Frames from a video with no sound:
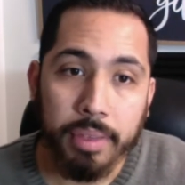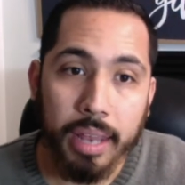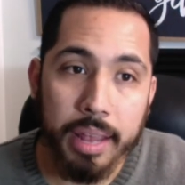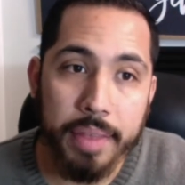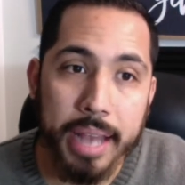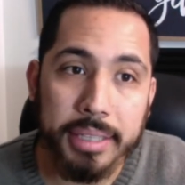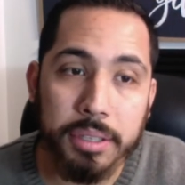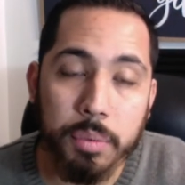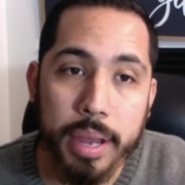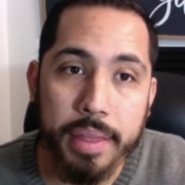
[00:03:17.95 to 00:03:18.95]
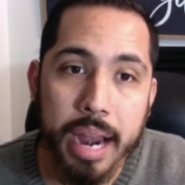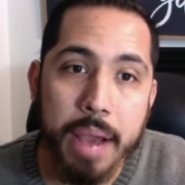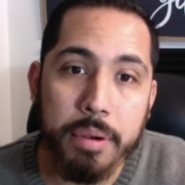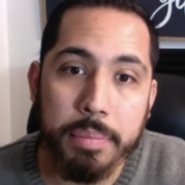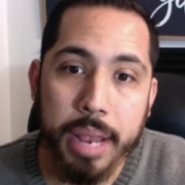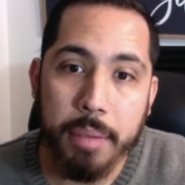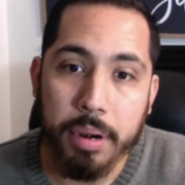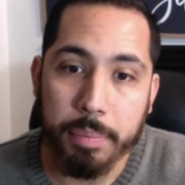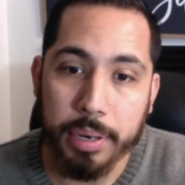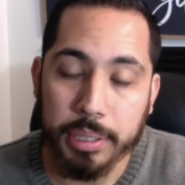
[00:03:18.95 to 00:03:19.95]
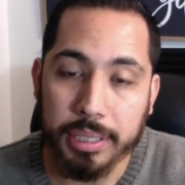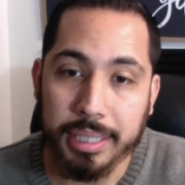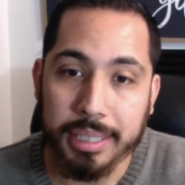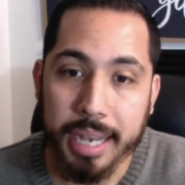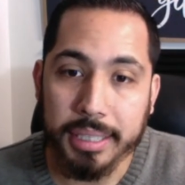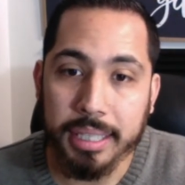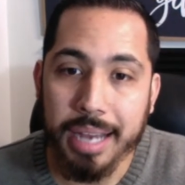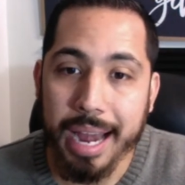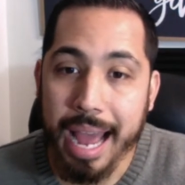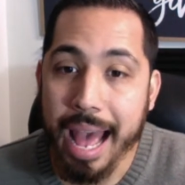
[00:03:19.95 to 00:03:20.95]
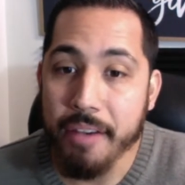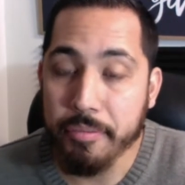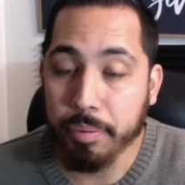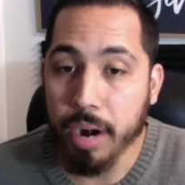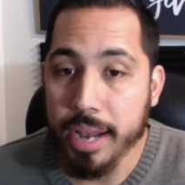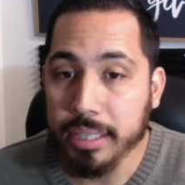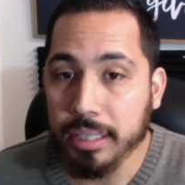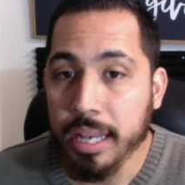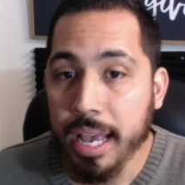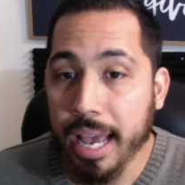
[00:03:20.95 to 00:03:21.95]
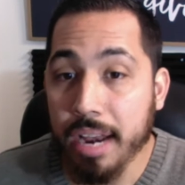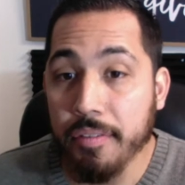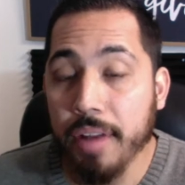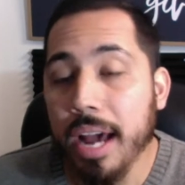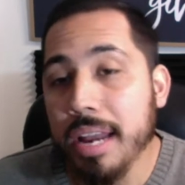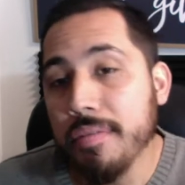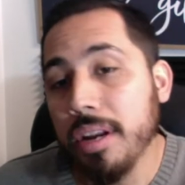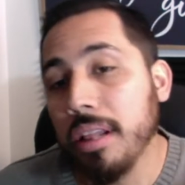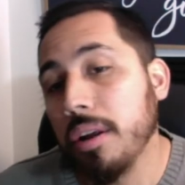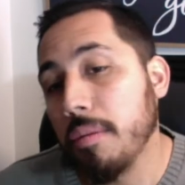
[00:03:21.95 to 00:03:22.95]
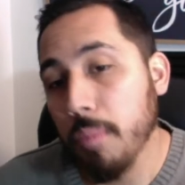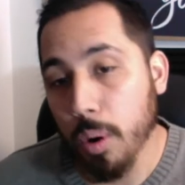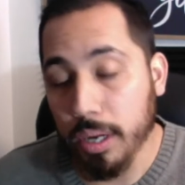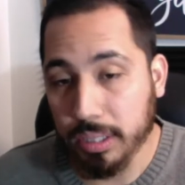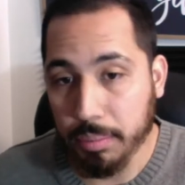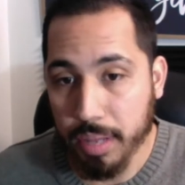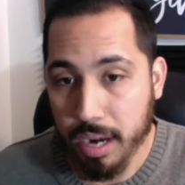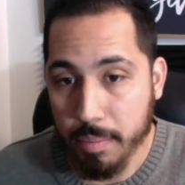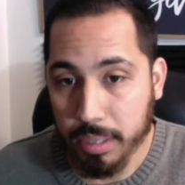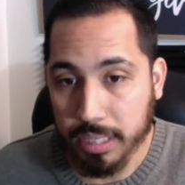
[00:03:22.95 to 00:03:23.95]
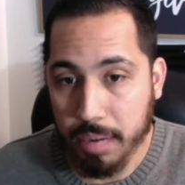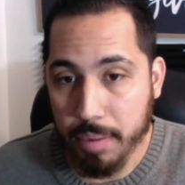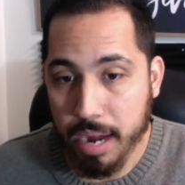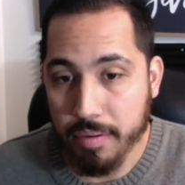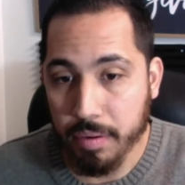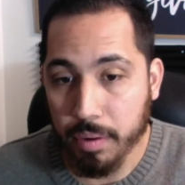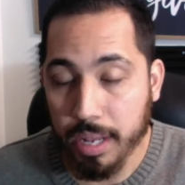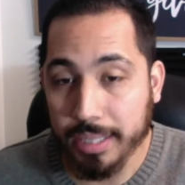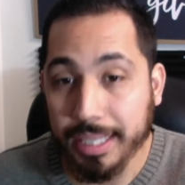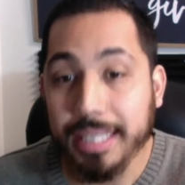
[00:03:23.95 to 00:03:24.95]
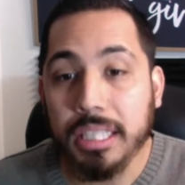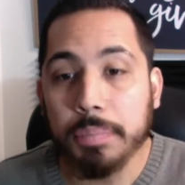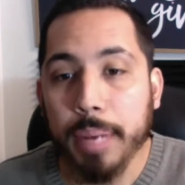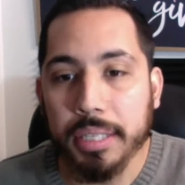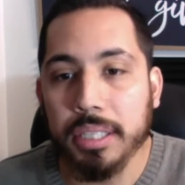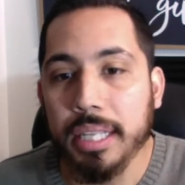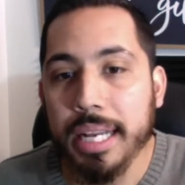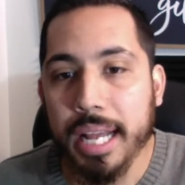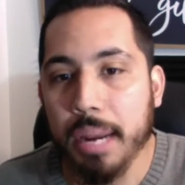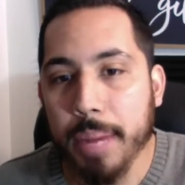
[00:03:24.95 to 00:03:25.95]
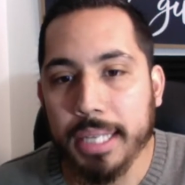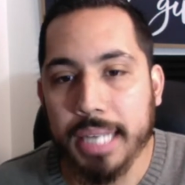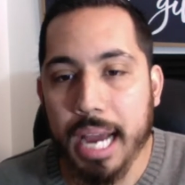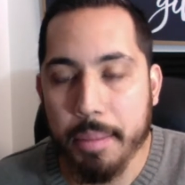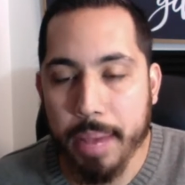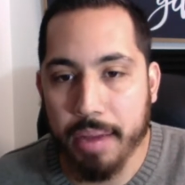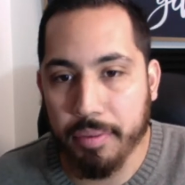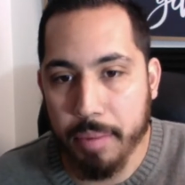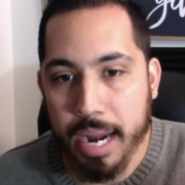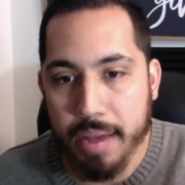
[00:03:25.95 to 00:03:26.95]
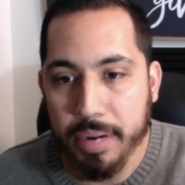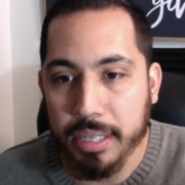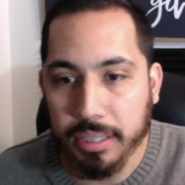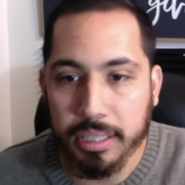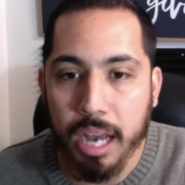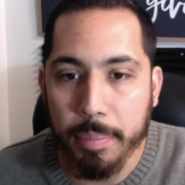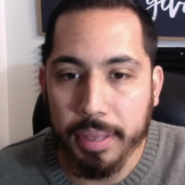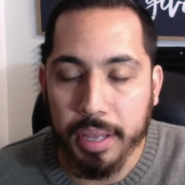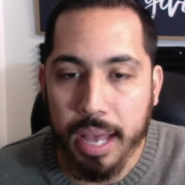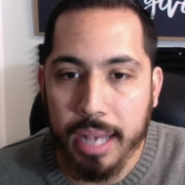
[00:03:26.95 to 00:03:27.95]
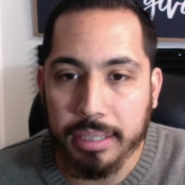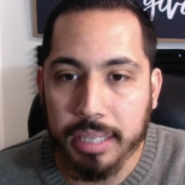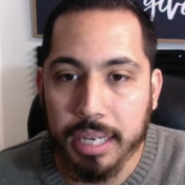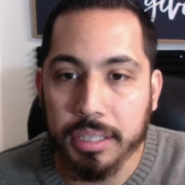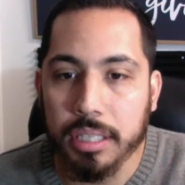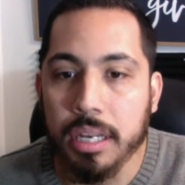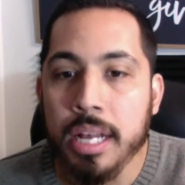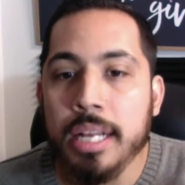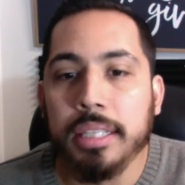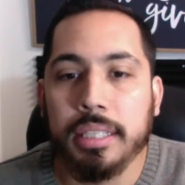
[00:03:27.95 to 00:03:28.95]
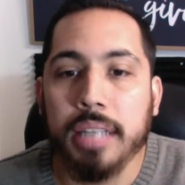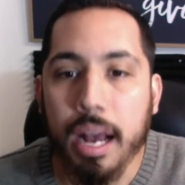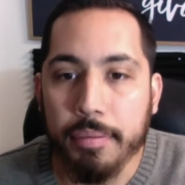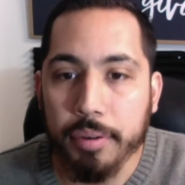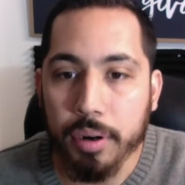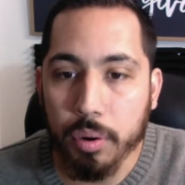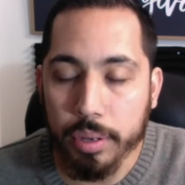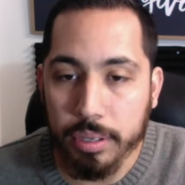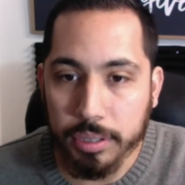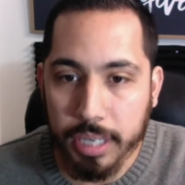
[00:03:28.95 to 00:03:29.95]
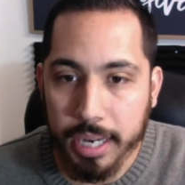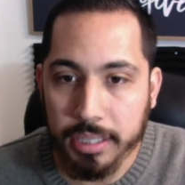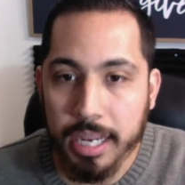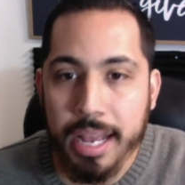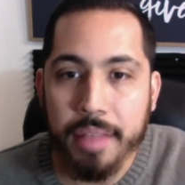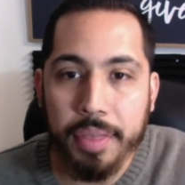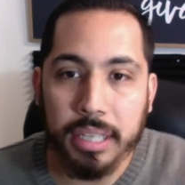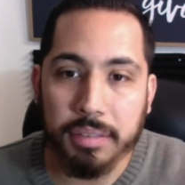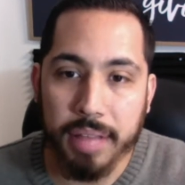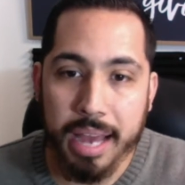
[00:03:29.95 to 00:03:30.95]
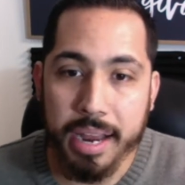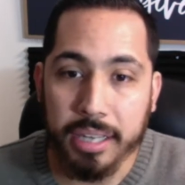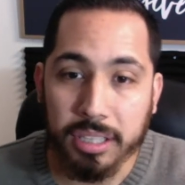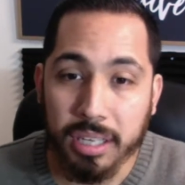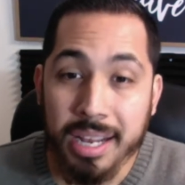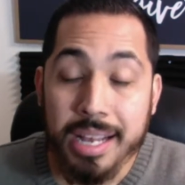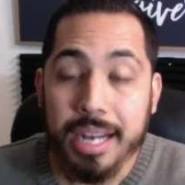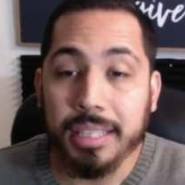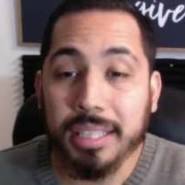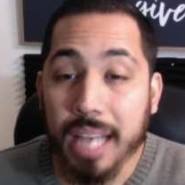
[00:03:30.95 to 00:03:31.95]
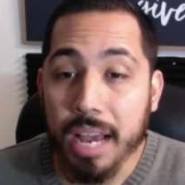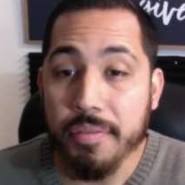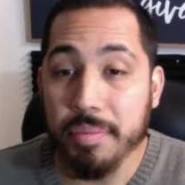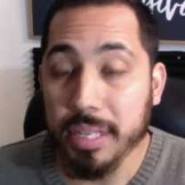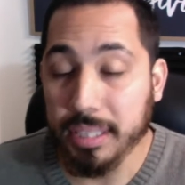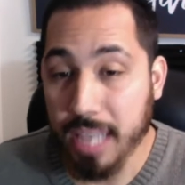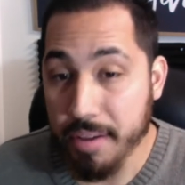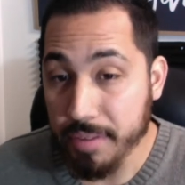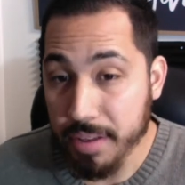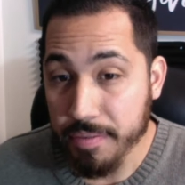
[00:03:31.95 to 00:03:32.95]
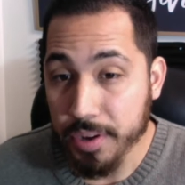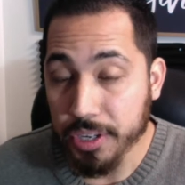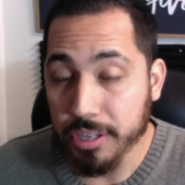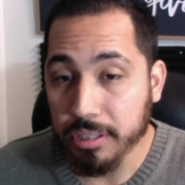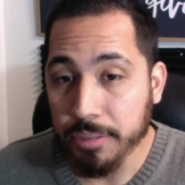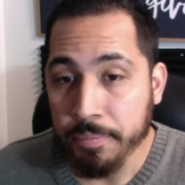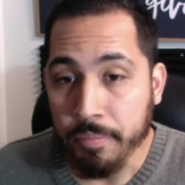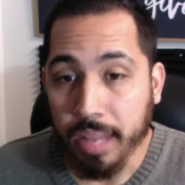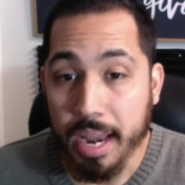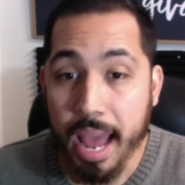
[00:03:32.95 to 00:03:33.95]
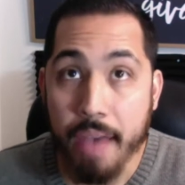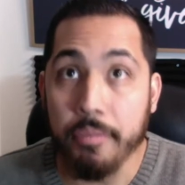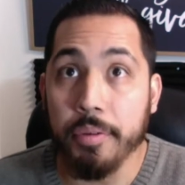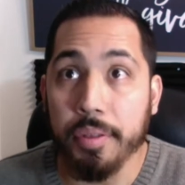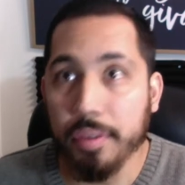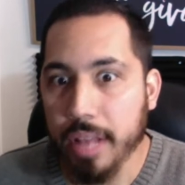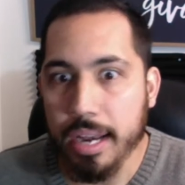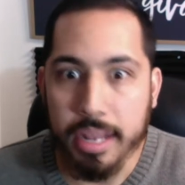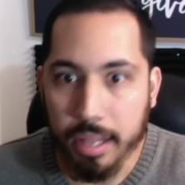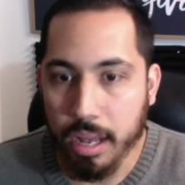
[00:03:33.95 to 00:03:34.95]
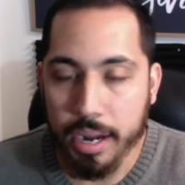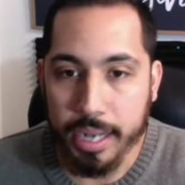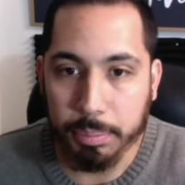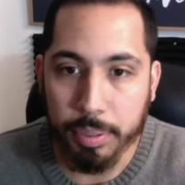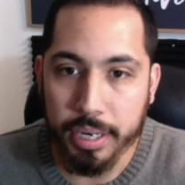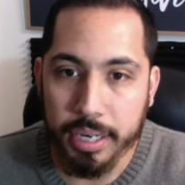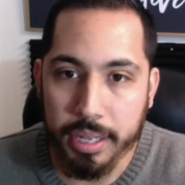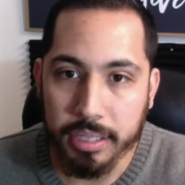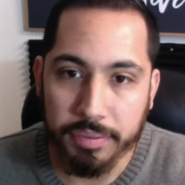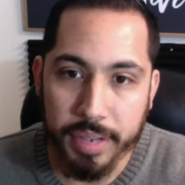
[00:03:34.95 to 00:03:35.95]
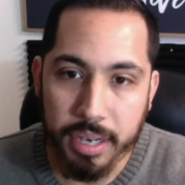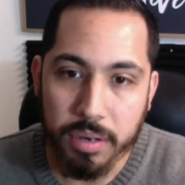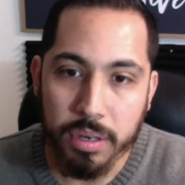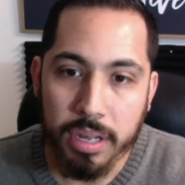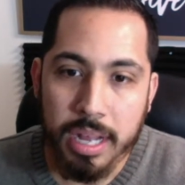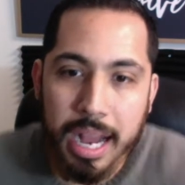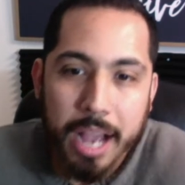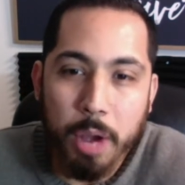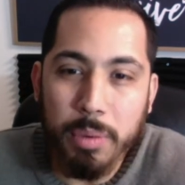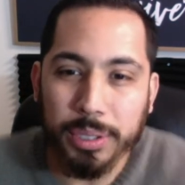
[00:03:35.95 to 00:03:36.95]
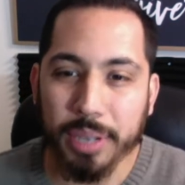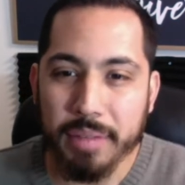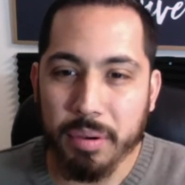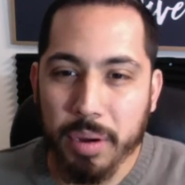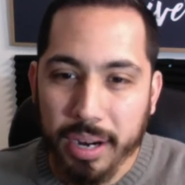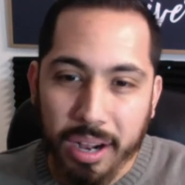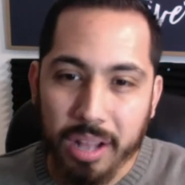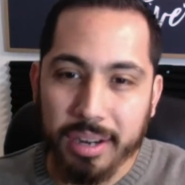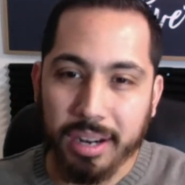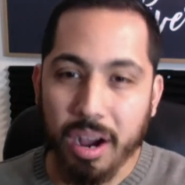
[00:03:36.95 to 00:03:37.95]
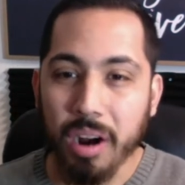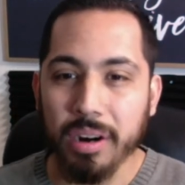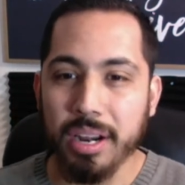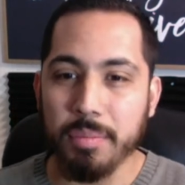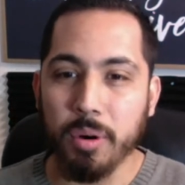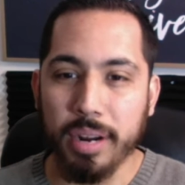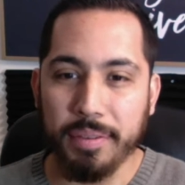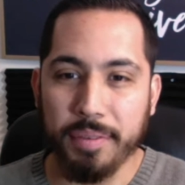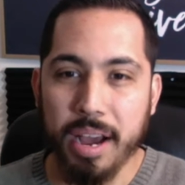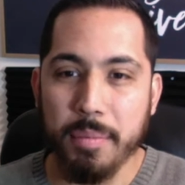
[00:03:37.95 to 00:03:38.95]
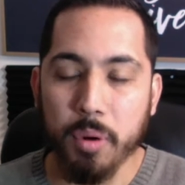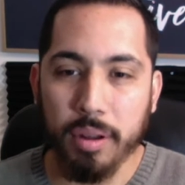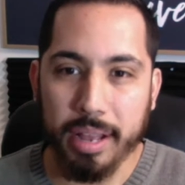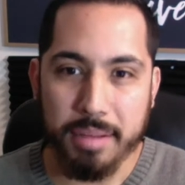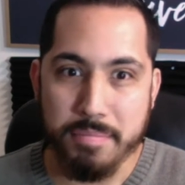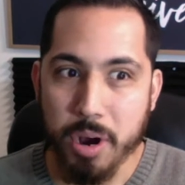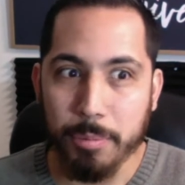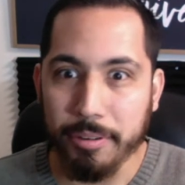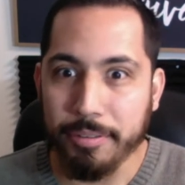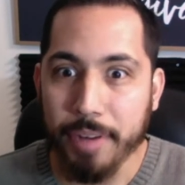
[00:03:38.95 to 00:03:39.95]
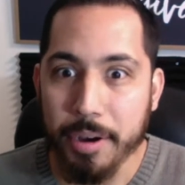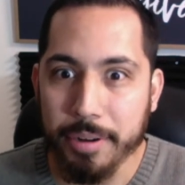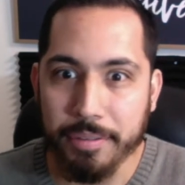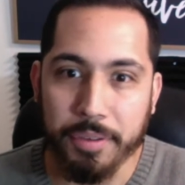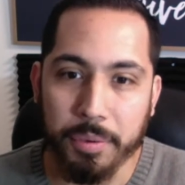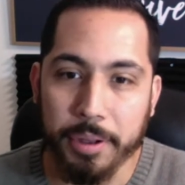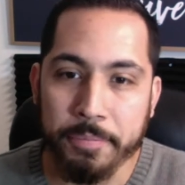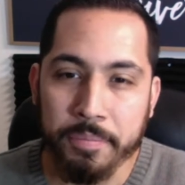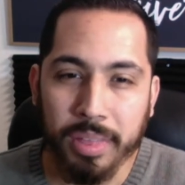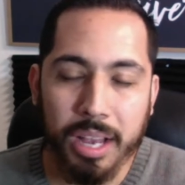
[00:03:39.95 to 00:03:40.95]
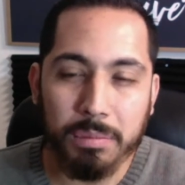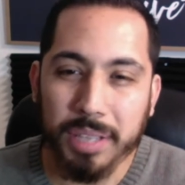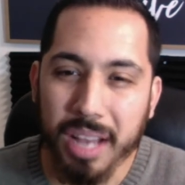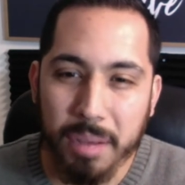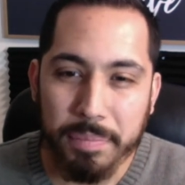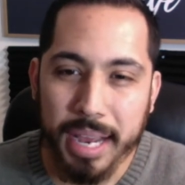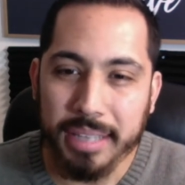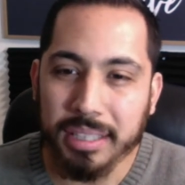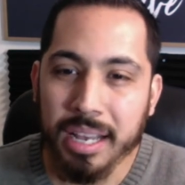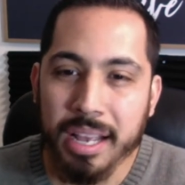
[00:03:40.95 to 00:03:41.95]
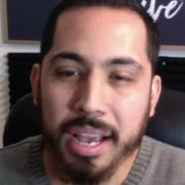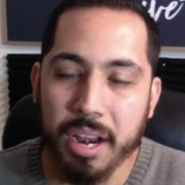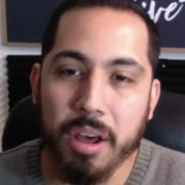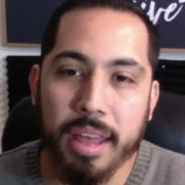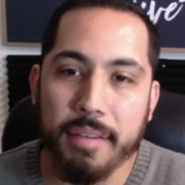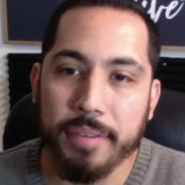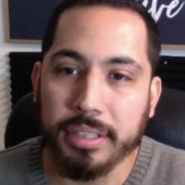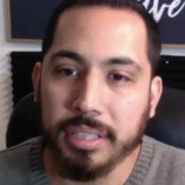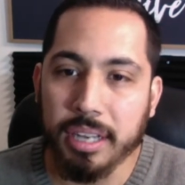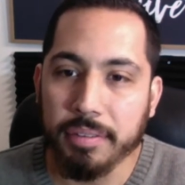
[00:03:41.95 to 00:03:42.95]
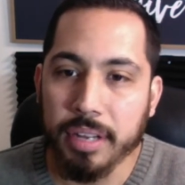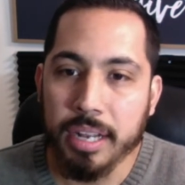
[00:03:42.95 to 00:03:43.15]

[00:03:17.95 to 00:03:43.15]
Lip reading: that's the way that I would be able to purchase a Tesla at half price. And if not even a little more on some of the numbers that I'm not even realizing, especially getting my time back from not having to stop at the gas station, stop for an oil change, and things of that nature. Aside from the safety features and everything that Elon has put into this vehicle, I almost don't even want to call it a car anymore, if not more like a mobile phone, if you will. Comes with updates and all that fun stuff.